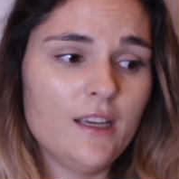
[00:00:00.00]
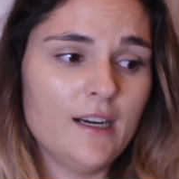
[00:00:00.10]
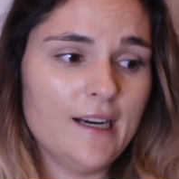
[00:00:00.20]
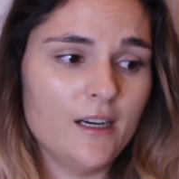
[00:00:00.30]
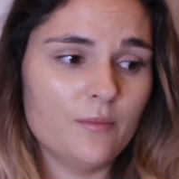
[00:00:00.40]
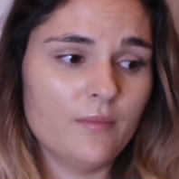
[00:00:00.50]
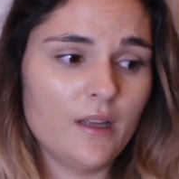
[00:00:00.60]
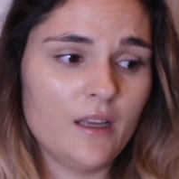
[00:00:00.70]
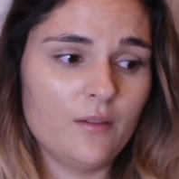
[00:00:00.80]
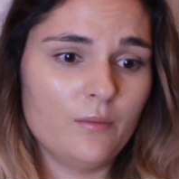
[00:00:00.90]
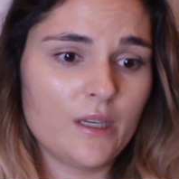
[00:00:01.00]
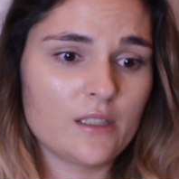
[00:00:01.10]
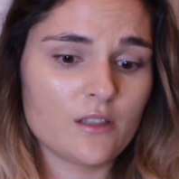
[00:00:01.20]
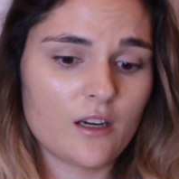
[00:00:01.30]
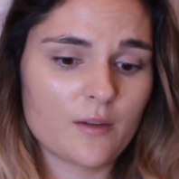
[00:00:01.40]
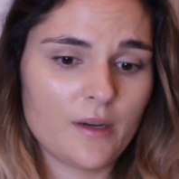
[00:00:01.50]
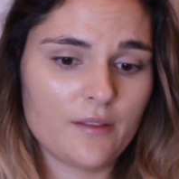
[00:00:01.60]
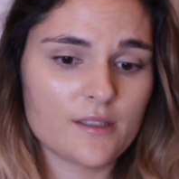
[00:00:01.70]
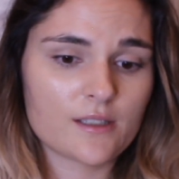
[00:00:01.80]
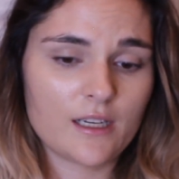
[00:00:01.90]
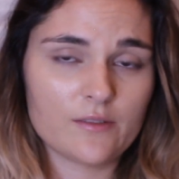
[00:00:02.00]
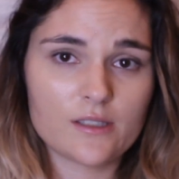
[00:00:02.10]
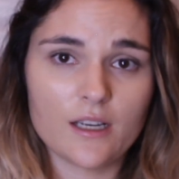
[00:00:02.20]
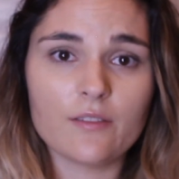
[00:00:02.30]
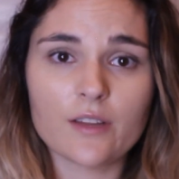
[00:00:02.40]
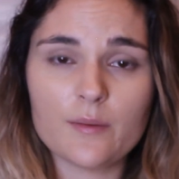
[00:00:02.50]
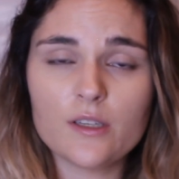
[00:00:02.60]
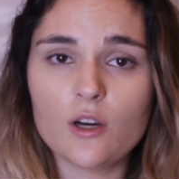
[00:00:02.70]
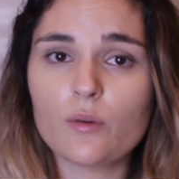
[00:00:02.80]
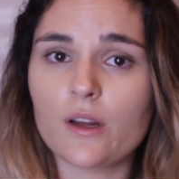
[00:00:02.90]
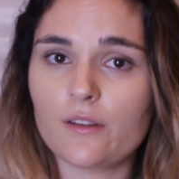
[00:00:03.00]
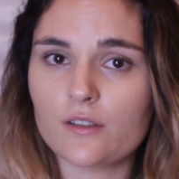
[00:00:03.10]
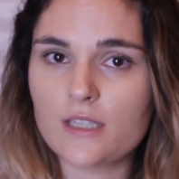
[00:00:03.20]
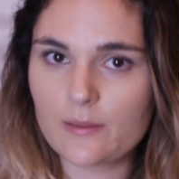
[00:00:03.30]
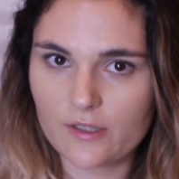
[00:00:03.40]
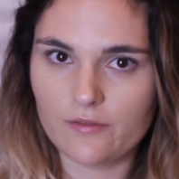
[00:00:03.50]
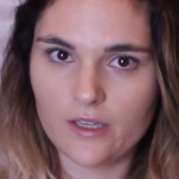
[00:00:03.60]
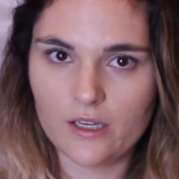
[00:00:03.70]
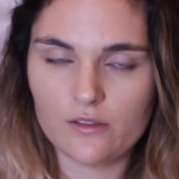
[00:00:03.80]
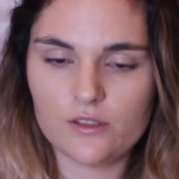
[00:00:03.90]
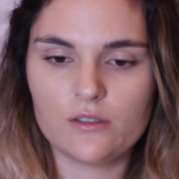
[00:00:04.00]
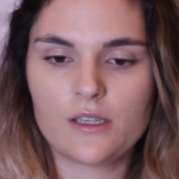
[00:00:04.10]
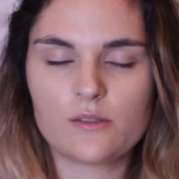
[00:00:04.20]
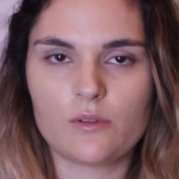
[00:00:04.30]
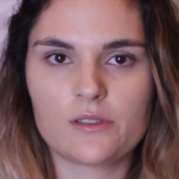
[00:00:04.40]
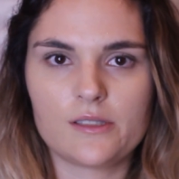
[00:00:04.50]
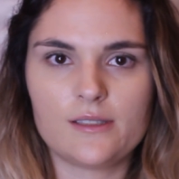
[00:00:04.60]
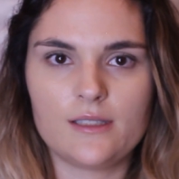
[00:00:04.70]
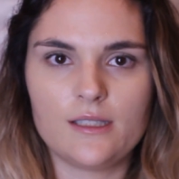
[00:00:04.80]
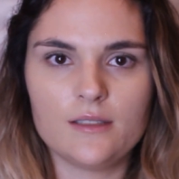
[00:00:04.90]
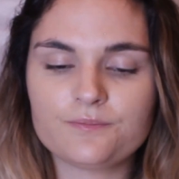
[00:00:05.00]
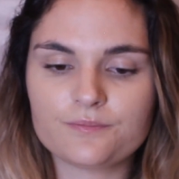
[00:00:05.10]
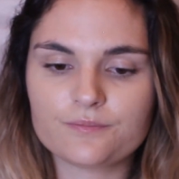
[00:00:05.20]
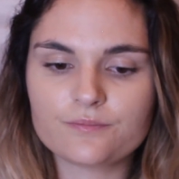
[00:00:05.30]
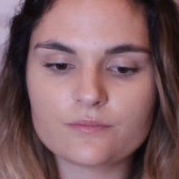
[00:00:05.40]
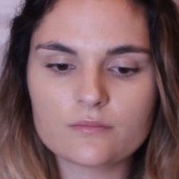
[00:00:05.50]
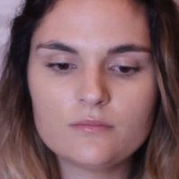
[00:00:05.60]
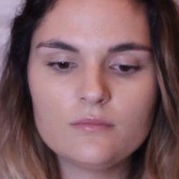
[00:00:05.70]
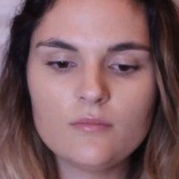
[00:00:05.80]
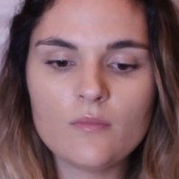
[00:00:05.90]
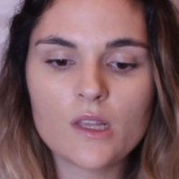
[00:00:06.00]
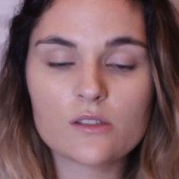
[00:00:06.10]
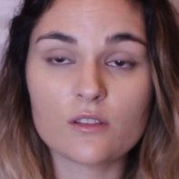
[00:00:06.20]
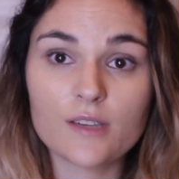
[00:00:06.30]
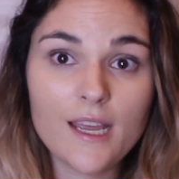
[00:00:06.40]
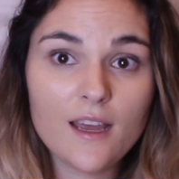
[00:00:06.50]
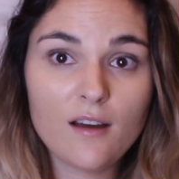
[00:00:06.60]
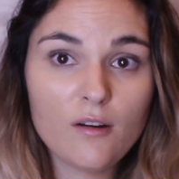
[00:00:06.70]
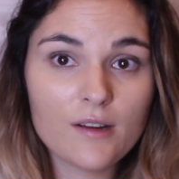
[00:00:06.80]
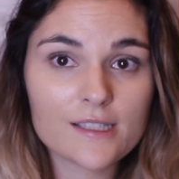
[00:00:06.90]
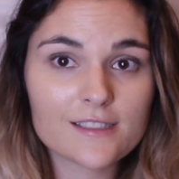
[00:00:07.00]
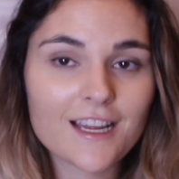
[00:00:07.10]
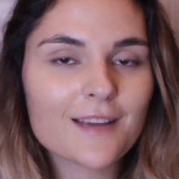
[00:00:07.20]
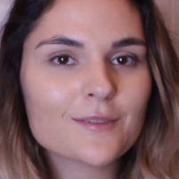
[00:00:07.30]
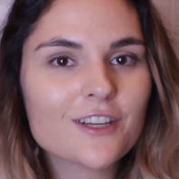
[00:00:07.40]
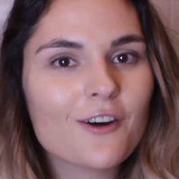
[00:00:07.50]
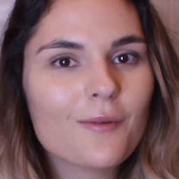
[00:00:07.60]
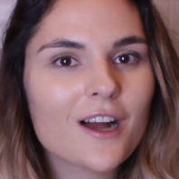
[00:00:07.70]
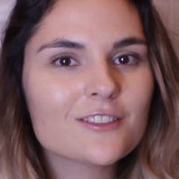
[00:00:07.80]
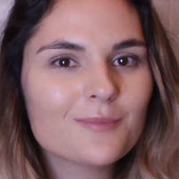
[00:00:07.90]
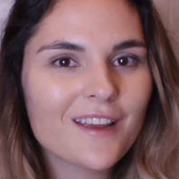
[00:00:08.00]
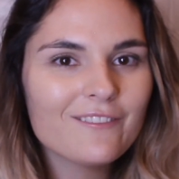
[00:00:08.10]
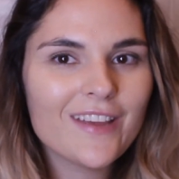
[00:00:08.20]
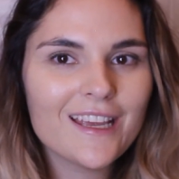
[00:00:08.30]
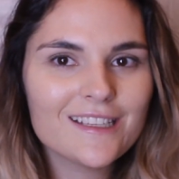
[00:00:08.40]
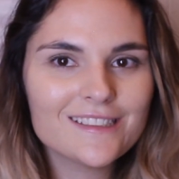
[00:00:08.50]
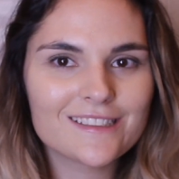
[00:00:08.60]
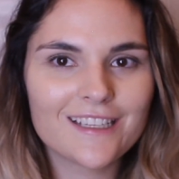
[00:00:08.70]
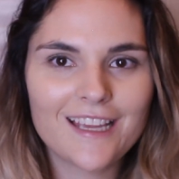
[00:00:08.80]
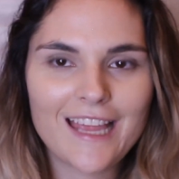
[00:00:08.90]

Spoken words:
and we can talk about this kind of stuff. Let me know what other types of videos you guys want to see. So now it's time to go wash my face,